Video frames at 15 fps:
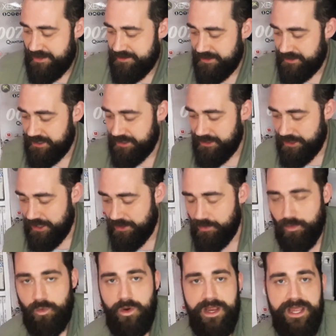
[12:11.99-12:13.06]
that can go
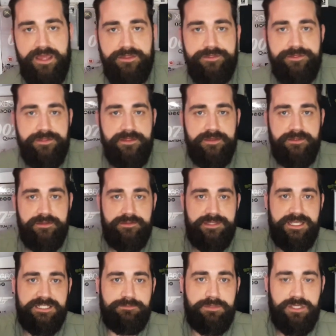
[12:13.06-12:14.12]
with
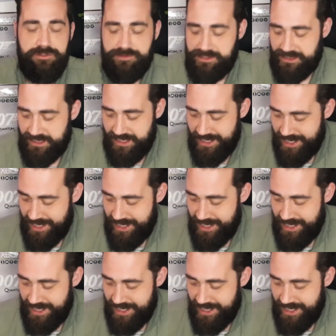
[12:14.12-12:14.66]
this beauty.